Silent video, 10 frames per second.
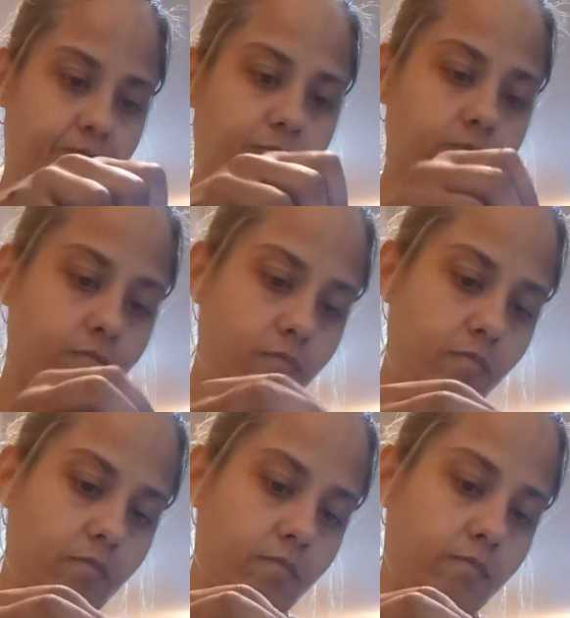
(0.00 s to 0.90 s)

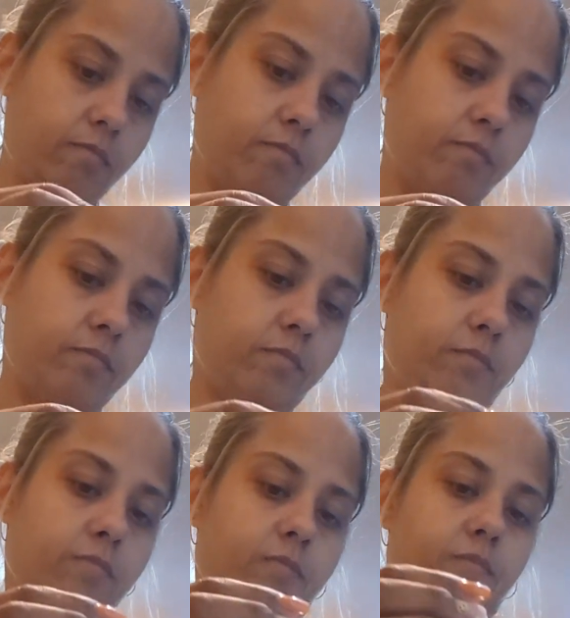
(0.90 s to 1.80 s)

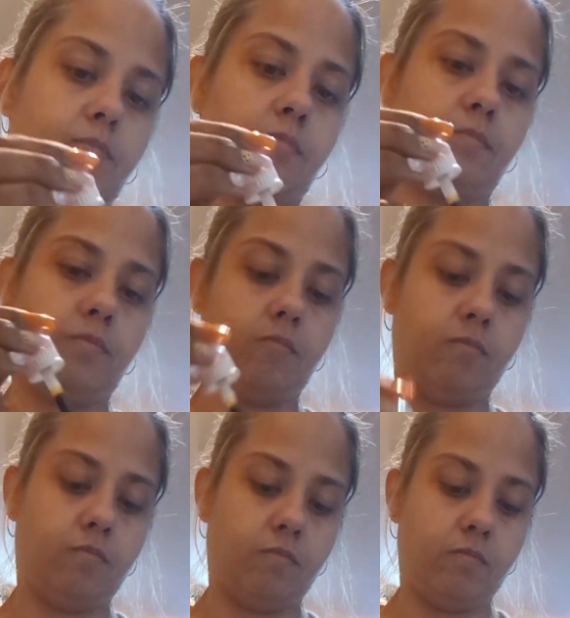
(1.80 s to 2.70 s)

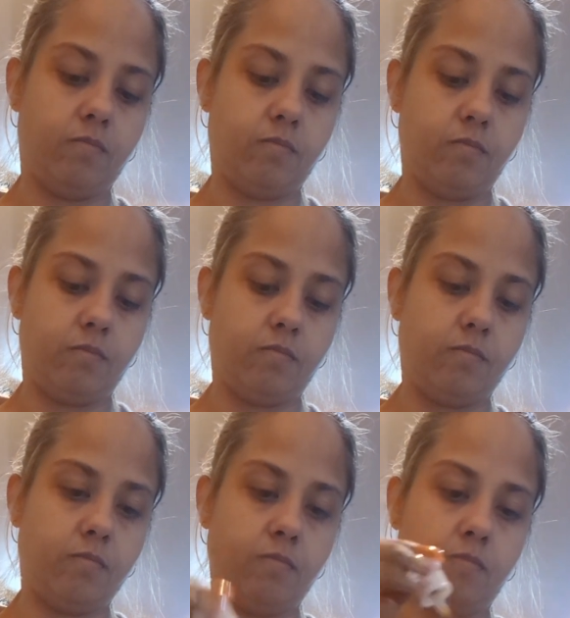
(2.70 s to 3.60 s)

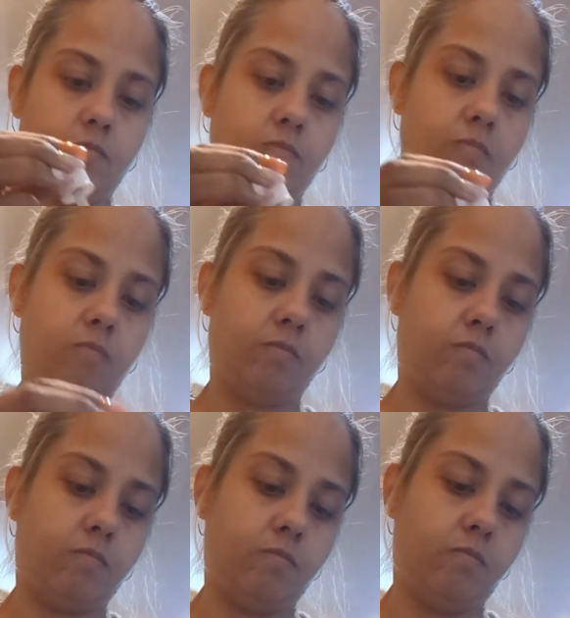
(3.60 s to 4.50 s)

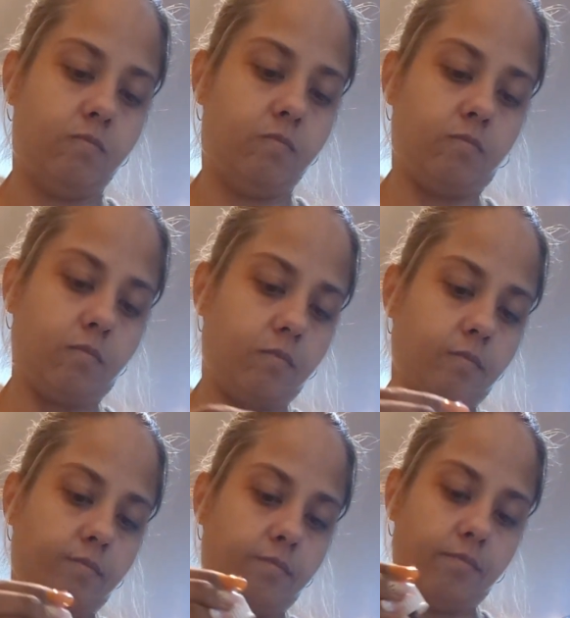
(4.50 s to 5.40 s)
[no speech]